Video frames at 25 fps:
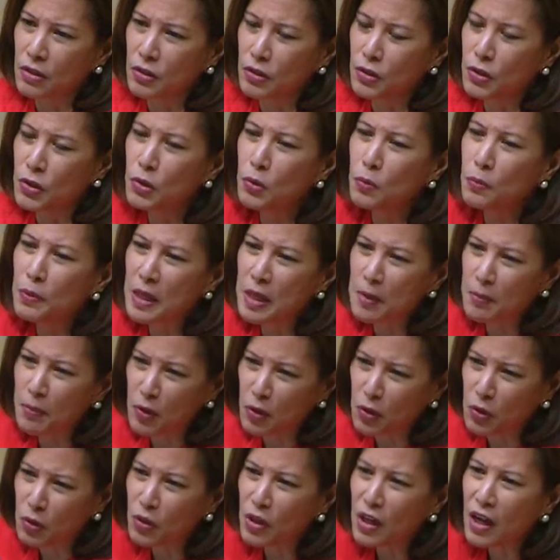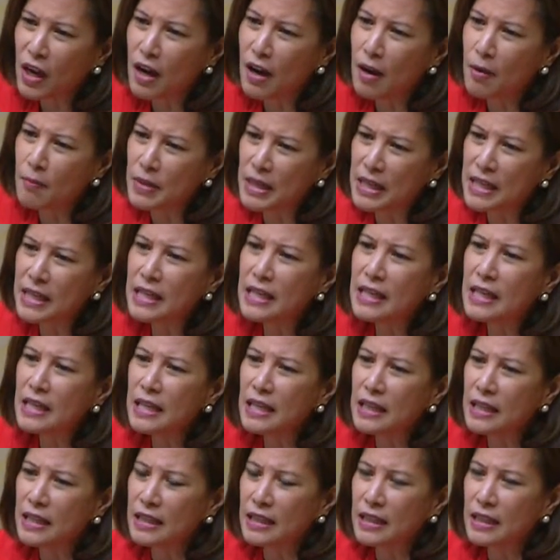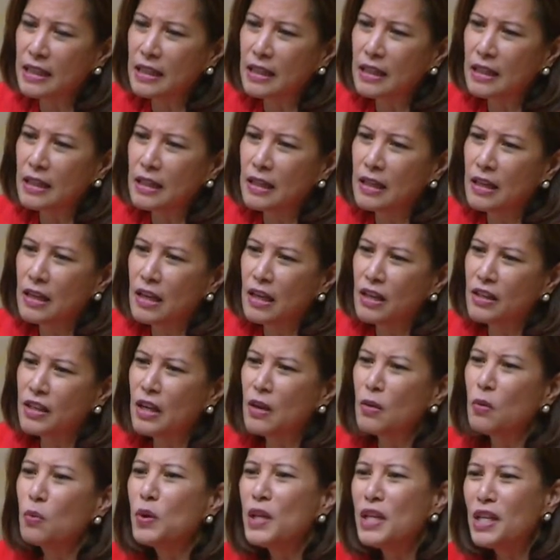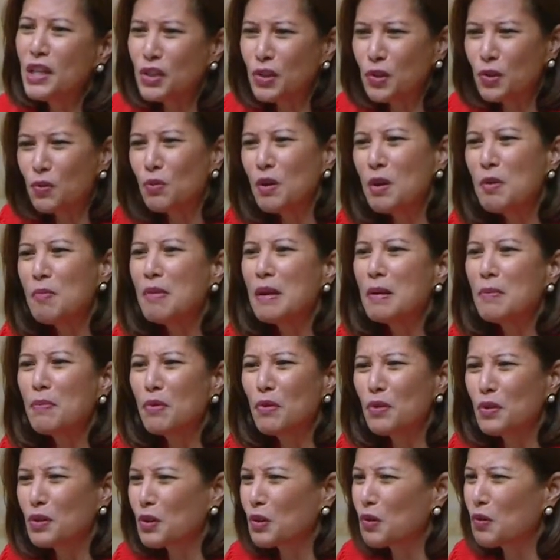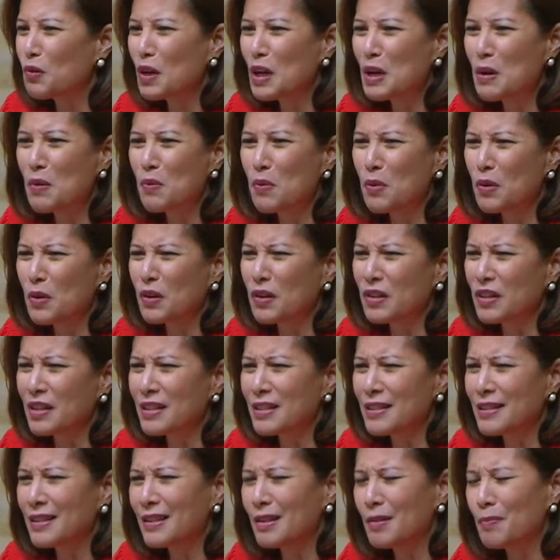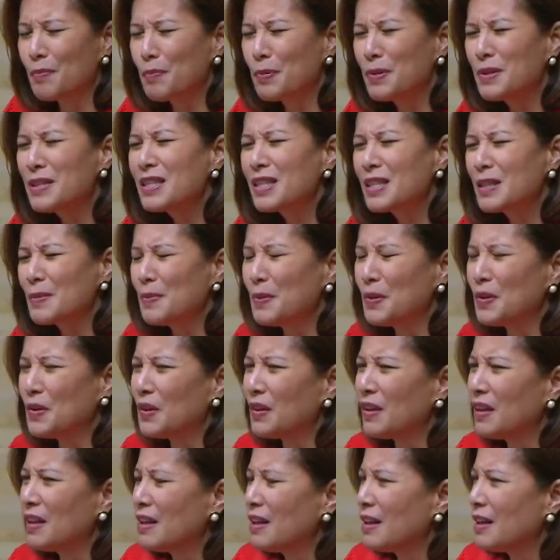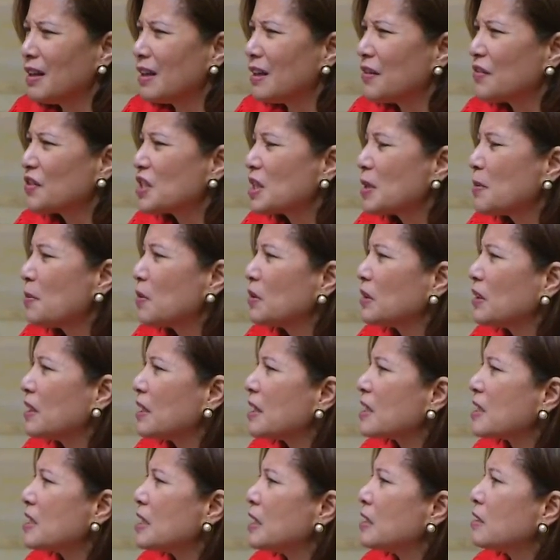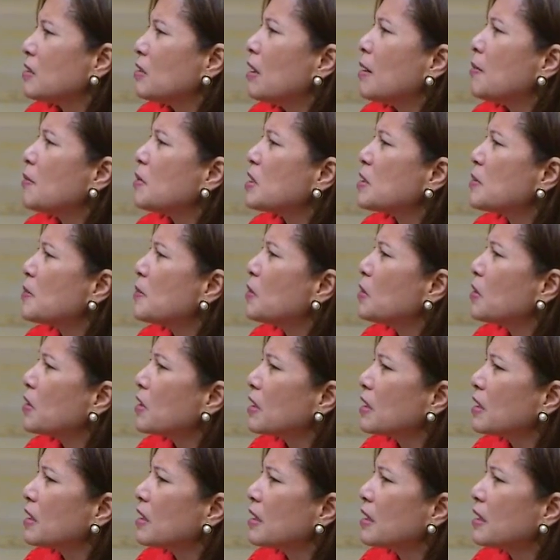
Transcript: to people who come in need, that we should remember the great works and the principle of someone like St. Thomas More,